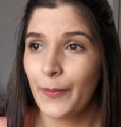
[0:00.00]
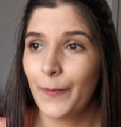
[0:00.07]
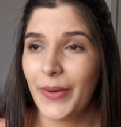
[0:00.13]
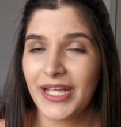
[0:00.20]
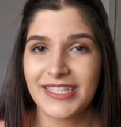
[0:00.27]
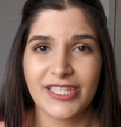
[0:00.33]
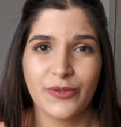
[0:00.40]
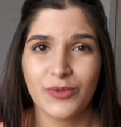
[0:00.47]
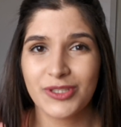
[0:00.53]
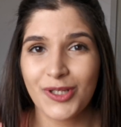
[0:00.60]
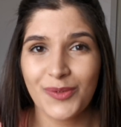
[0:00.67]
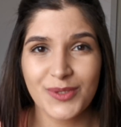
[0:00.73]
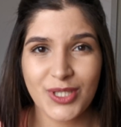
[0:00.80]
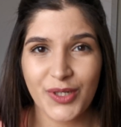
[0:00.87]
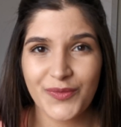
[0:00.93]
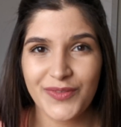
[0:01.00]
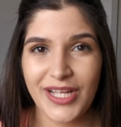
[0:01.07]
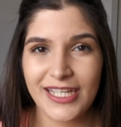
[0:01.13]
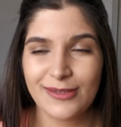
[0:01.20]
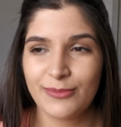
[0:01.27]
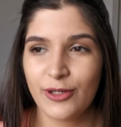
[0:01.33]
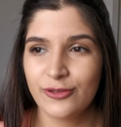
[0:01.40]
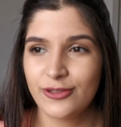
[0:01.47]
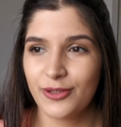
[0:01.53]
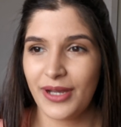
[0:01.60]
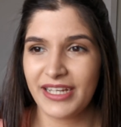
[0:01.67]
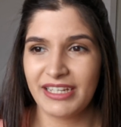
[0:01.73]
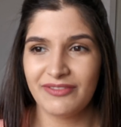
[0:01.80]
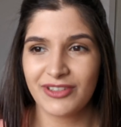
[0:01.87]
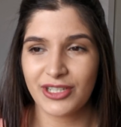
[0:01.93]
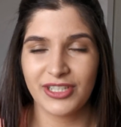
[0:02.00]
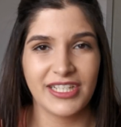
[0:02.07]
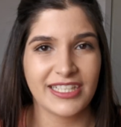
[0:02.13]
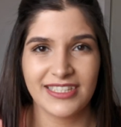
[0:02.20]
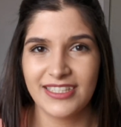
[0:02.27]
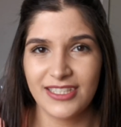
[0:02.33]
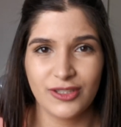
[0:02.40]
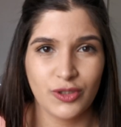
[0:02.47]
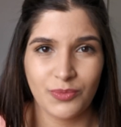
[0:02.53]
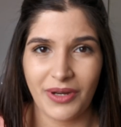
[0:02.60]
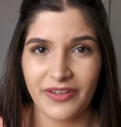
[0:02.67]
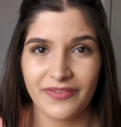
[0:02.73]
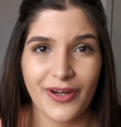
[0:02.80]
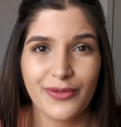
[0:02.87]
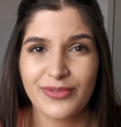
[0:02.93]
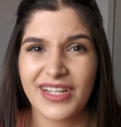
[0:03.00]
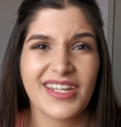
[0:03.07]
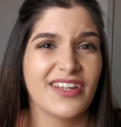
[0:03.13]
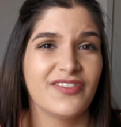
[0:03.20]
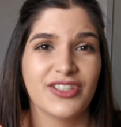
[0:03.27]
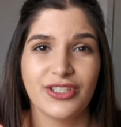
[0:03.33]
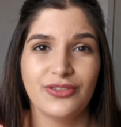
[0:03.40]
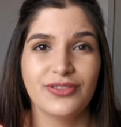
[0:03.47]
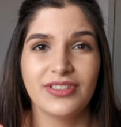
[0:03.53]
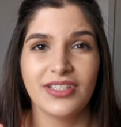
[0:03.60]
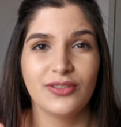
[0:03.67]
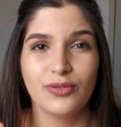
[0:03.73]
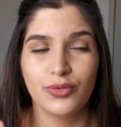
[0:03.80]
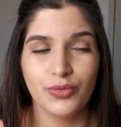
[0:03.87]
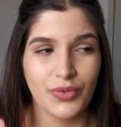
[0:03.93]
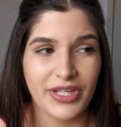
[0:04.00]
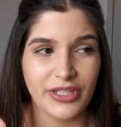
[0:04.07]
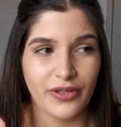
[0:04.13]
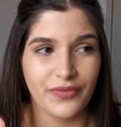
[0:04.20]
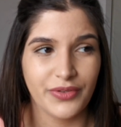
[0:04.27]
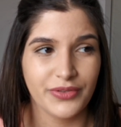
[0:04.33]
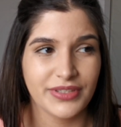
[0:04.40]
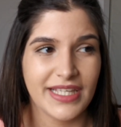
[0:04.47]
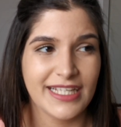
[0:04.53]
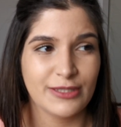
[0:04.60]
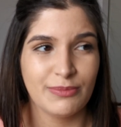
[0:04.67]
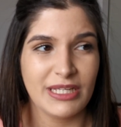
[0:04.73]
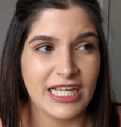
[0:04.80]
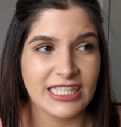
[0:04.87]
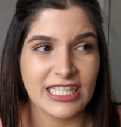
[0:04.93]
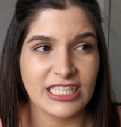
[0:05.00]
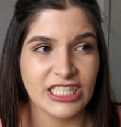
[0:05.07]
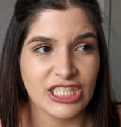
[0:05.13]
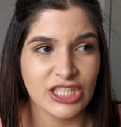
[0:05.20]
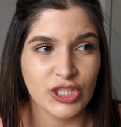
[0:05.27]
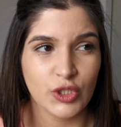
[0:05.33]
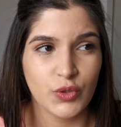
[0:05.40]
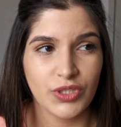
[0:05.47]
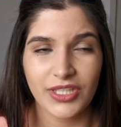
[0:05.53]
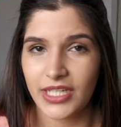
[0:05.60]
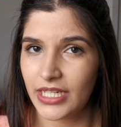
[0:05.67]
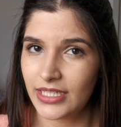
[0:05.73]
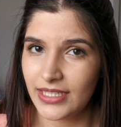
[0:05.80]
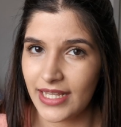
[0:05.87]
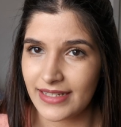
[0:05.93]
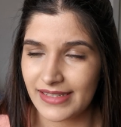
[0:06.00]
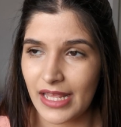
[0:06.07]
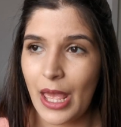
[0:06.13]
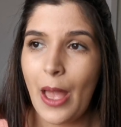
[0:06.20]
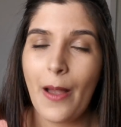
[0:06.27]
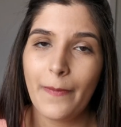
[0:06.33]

But it was always on flight mode, so I never connected it to my phone. I never used it to do any of those things because I just couldn't care less.